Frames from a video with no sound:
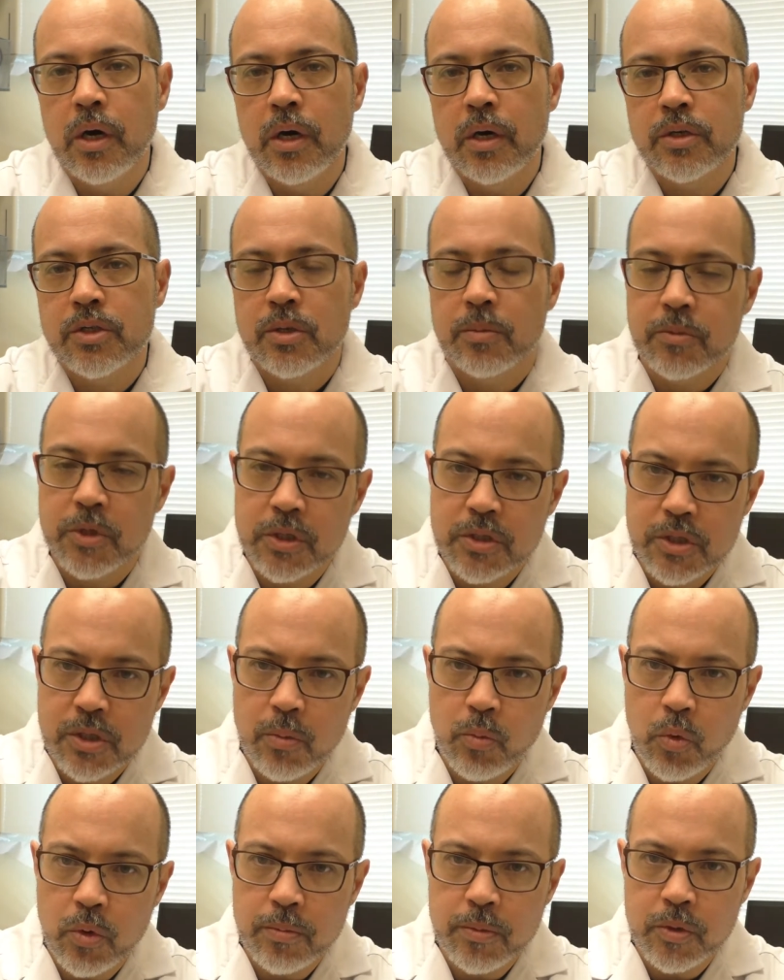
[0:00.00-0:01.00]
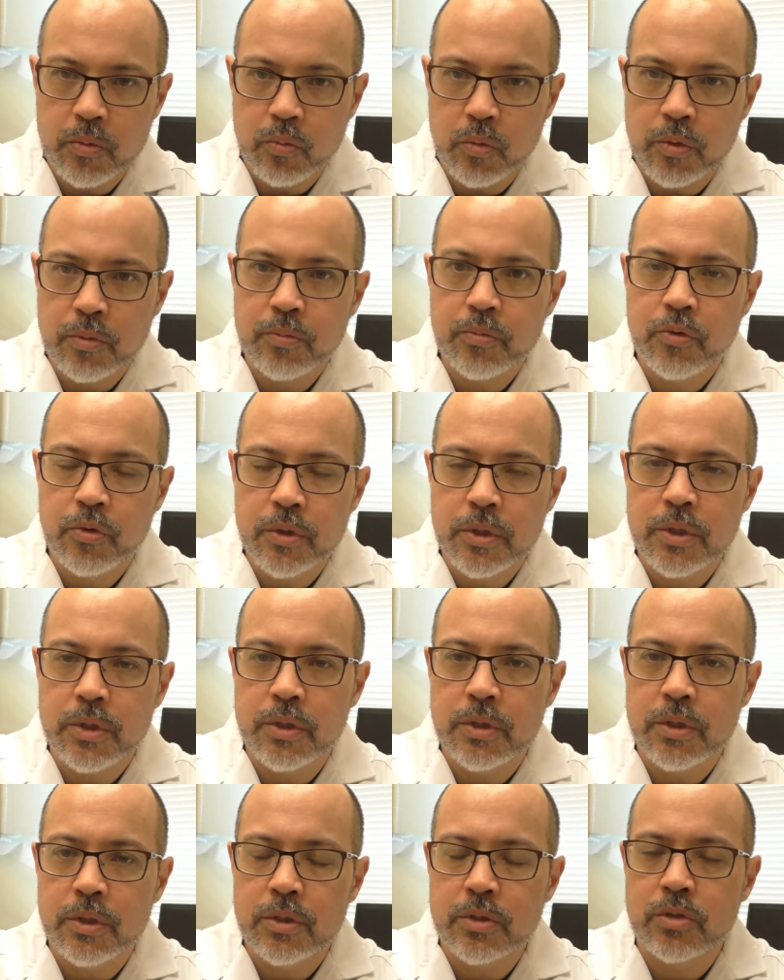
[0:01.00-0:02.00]
Some women with
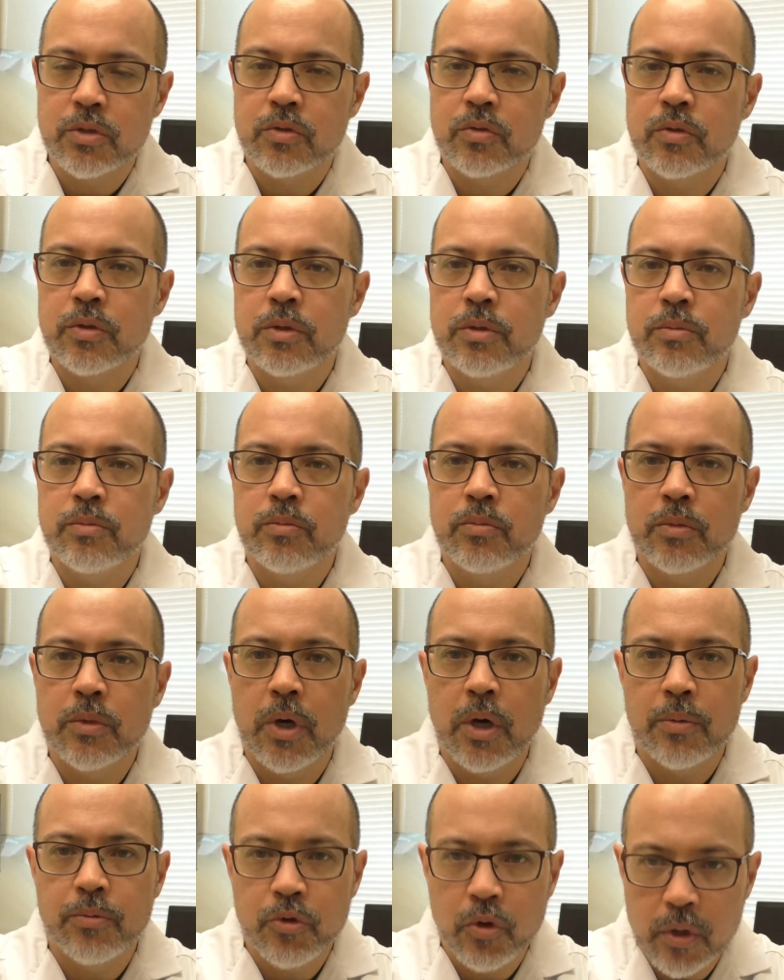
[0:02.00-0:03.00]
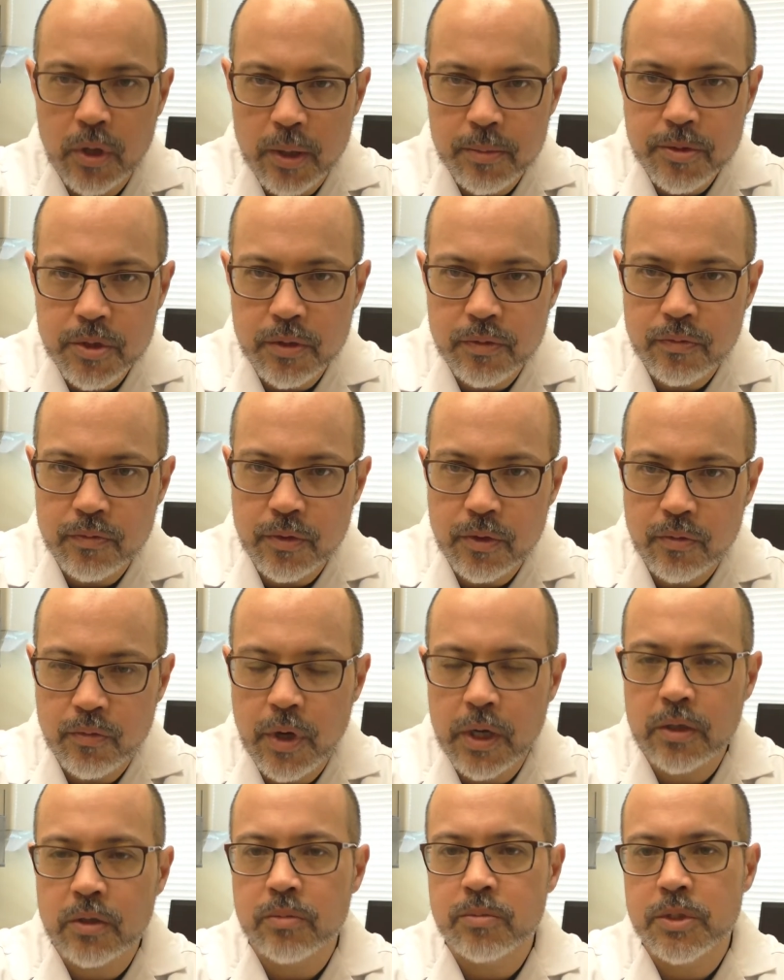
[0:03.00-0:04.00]
pretty extreme prolapse of their
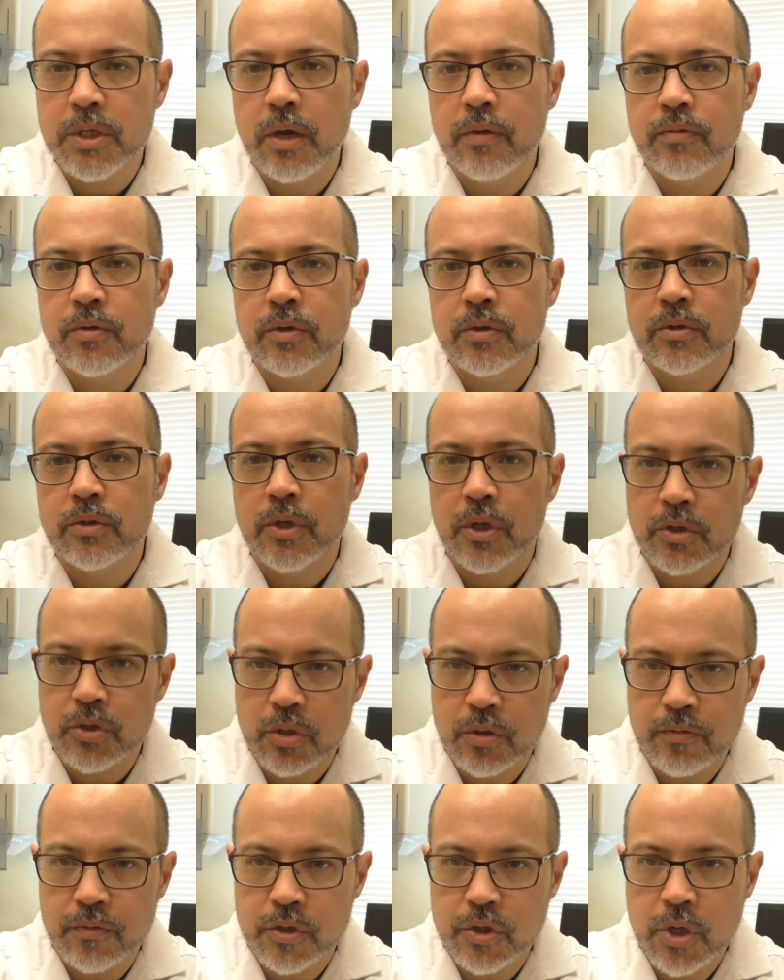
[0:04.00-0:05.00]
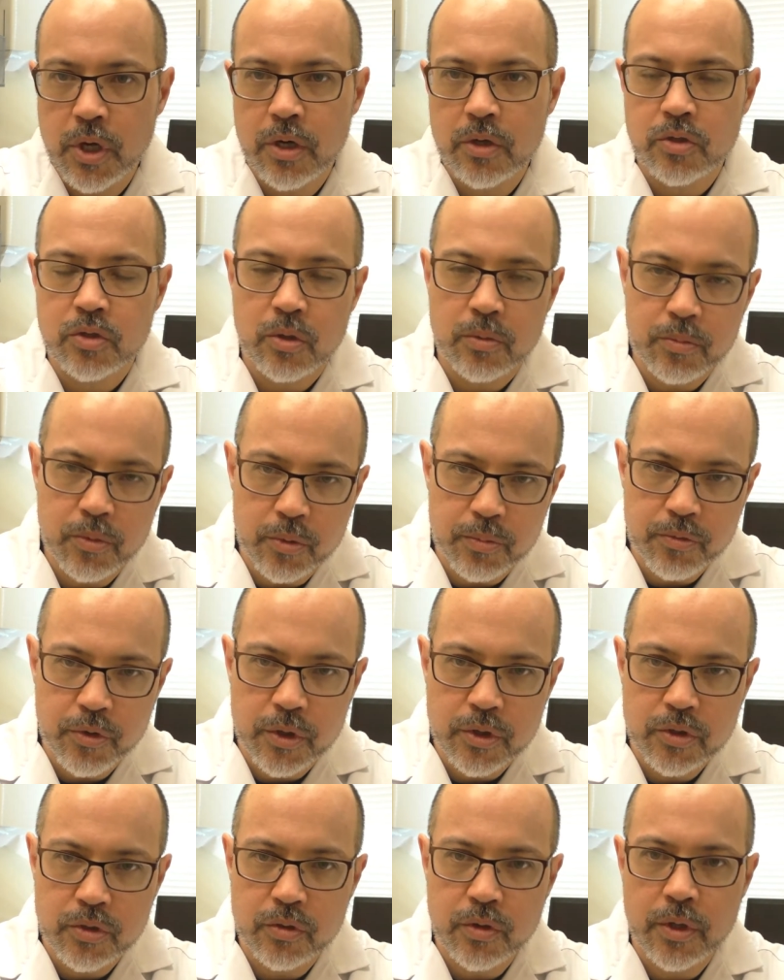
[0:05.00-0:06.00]
rectums have to touch their vaginas or put
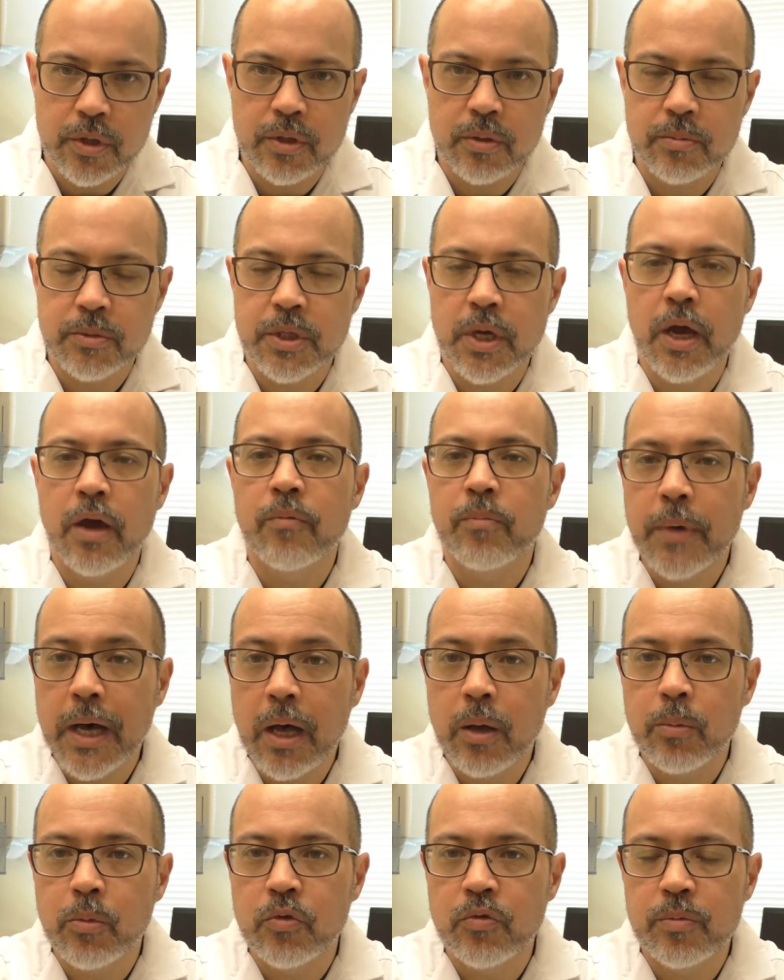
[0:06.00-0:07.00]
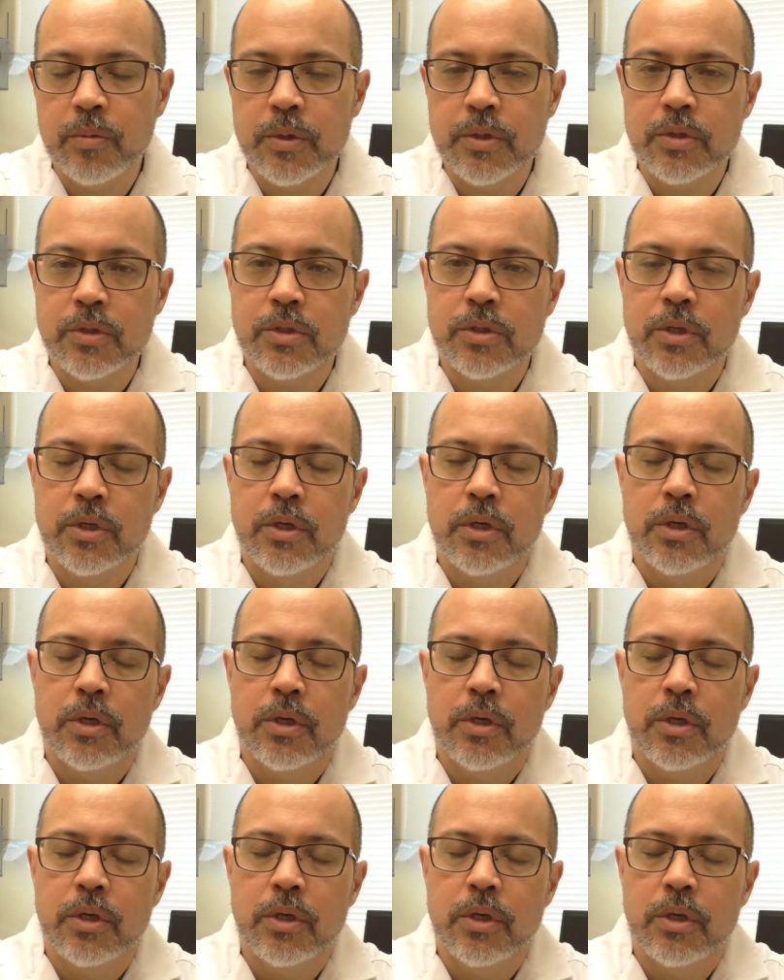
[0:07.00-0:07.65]
pressure on them to have bowel movements.